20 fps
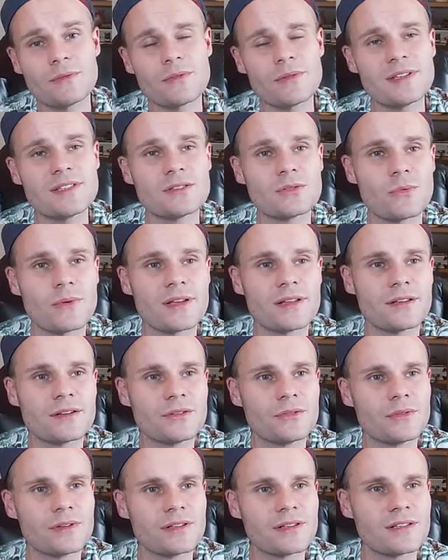of the reasons why they're
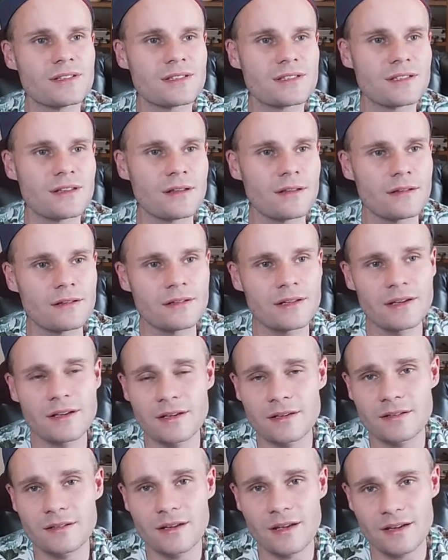doing this, they
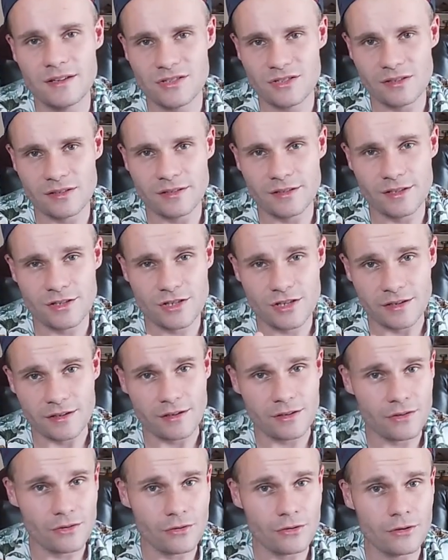can actually check
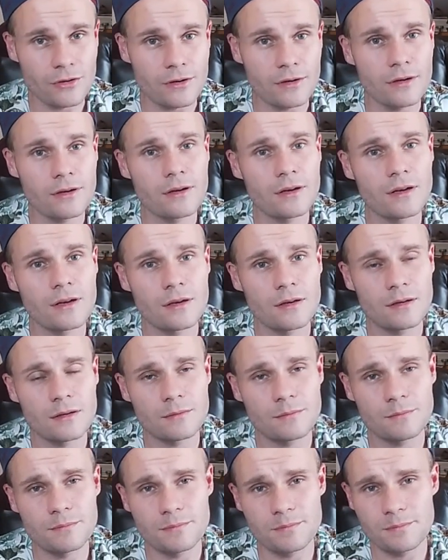your
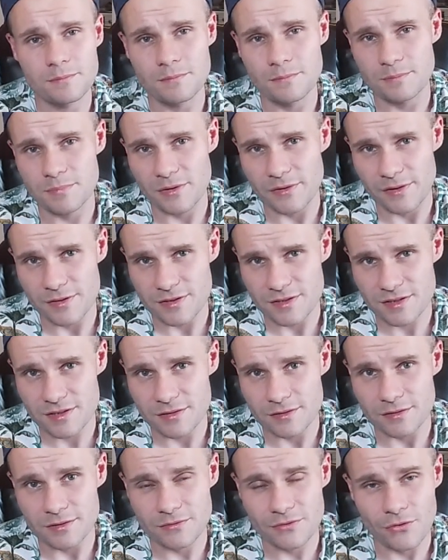
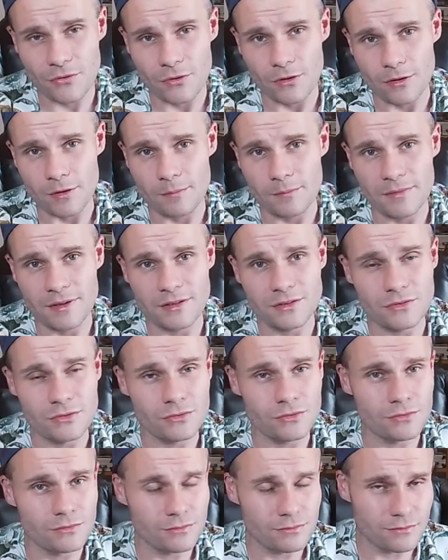pre-registered form that you
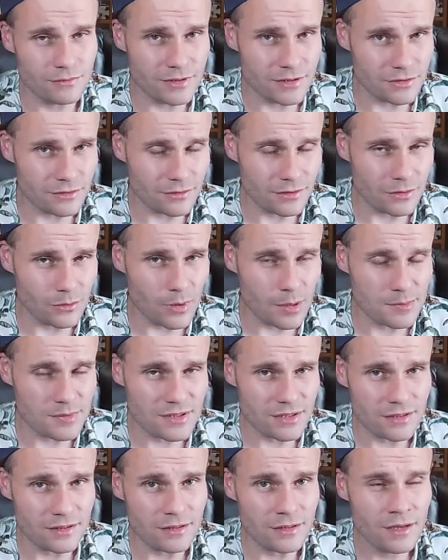did on the
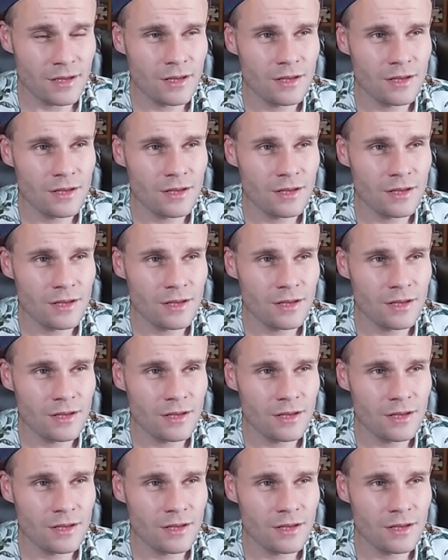website.